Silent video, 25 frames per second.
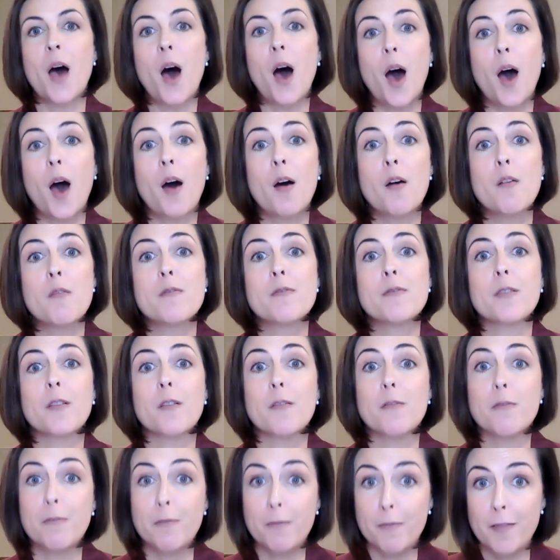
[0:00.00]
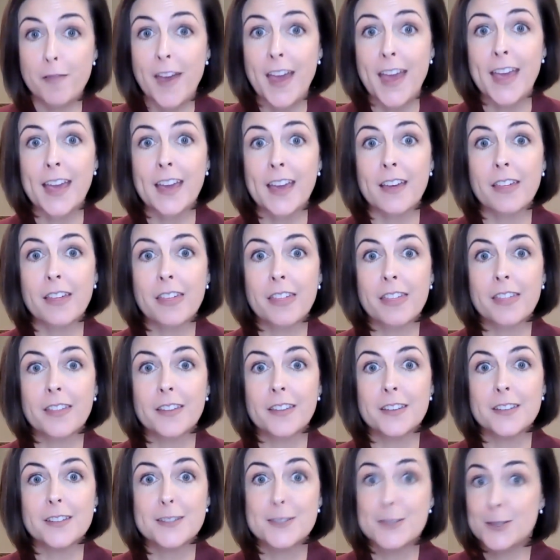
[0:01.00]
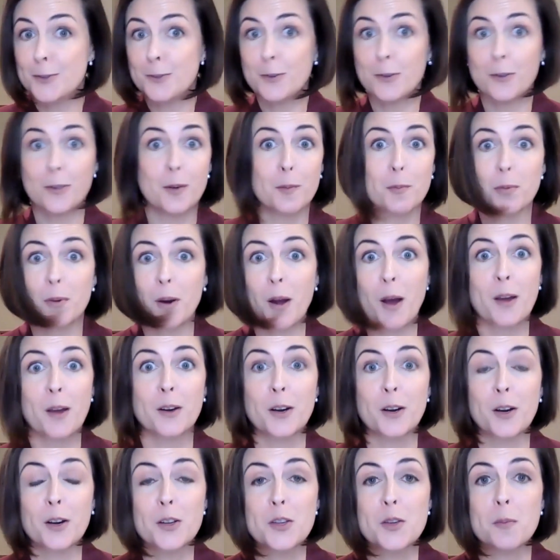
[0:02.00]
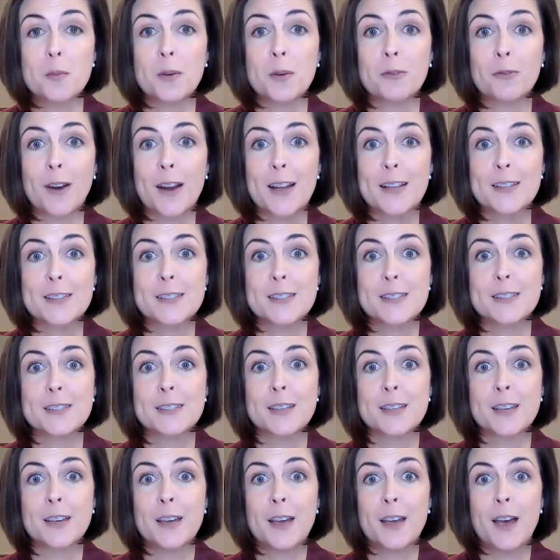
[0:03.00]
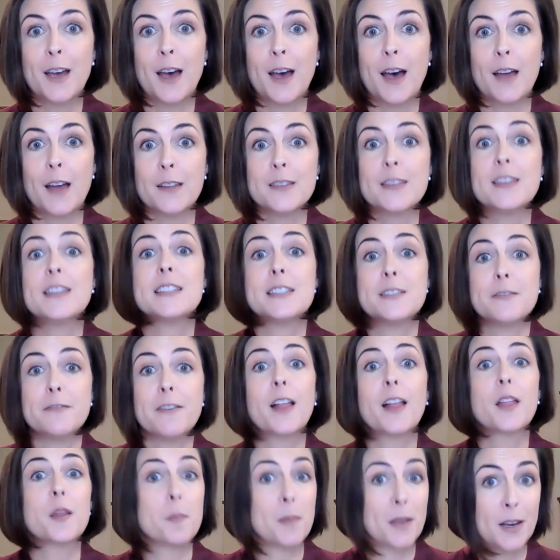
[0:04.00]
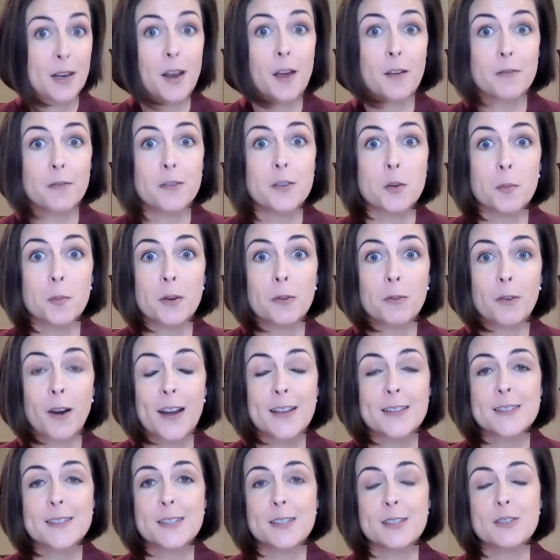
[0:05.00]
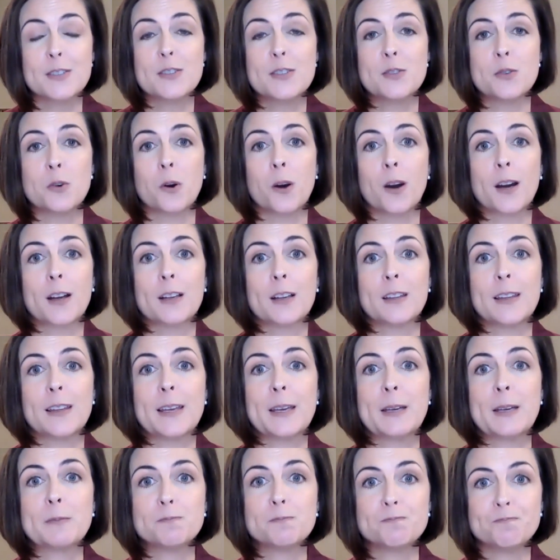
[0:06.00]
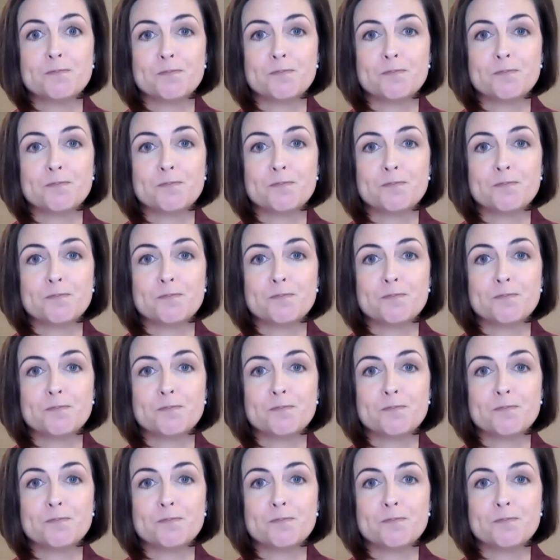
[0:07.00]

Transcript: of faith to the broader human rights, the development of human rights historically.